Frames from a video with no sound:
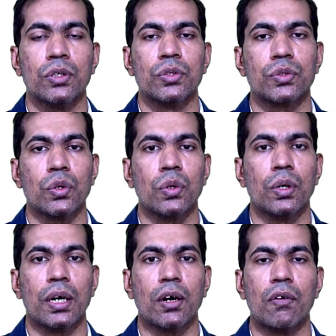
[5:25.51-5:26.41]

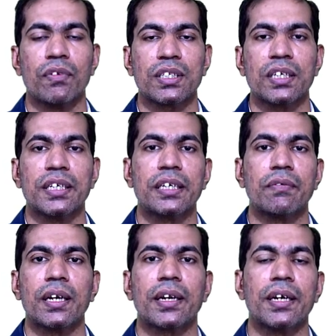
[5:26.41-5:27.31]
So obviously it
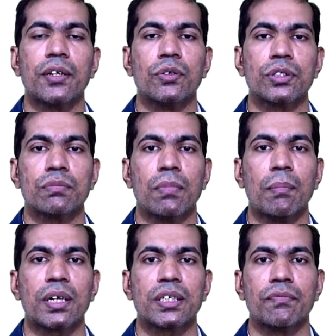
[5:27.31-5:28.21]
will reduce
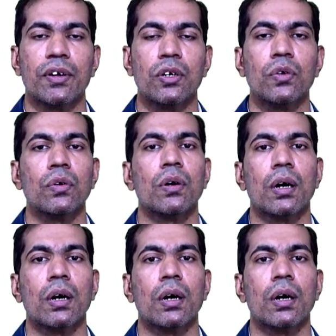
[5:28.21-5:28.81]
membership value